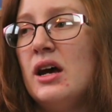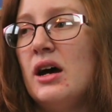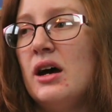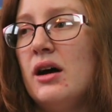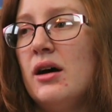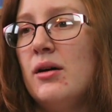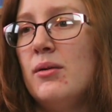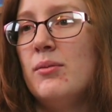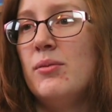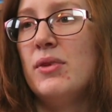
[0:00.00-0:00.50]

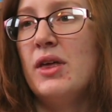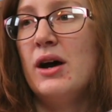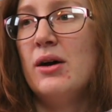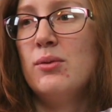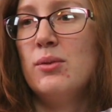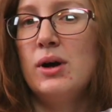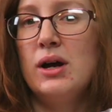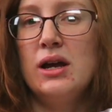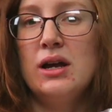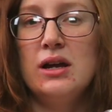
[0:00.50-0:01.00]
Um,
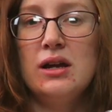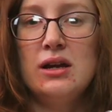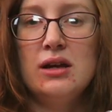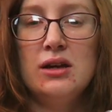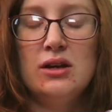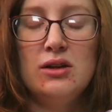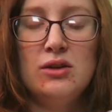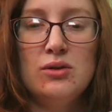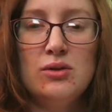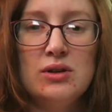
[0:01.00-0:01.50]
that
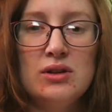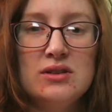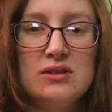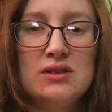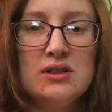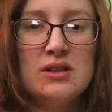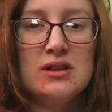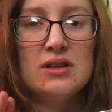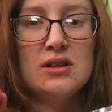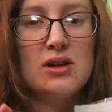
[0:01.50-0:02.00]
way you can
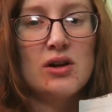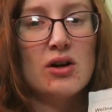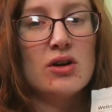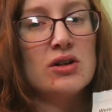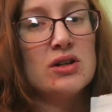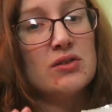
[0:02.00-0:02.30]
see that there are